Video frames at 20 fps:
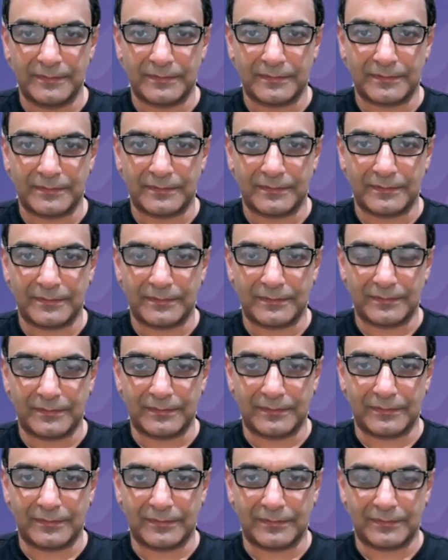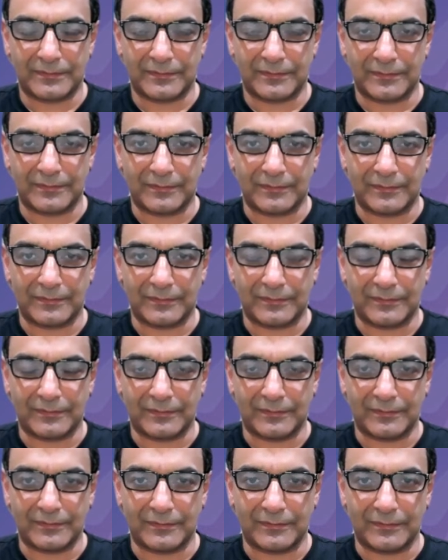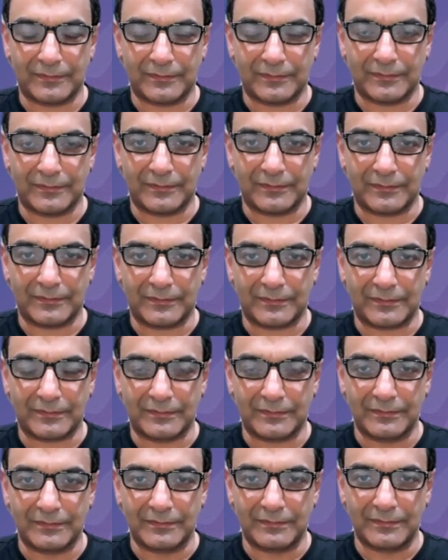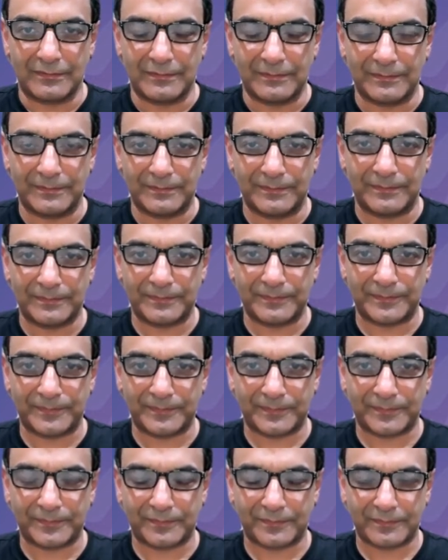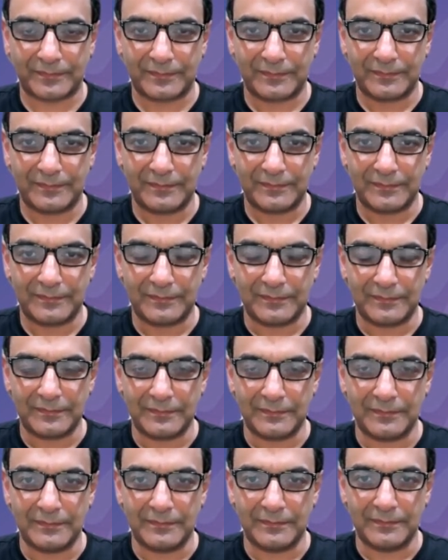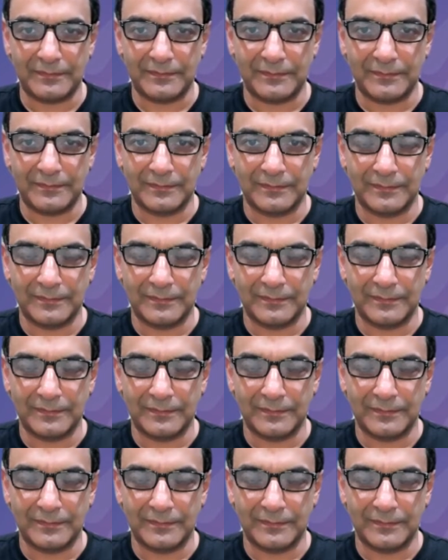(silent)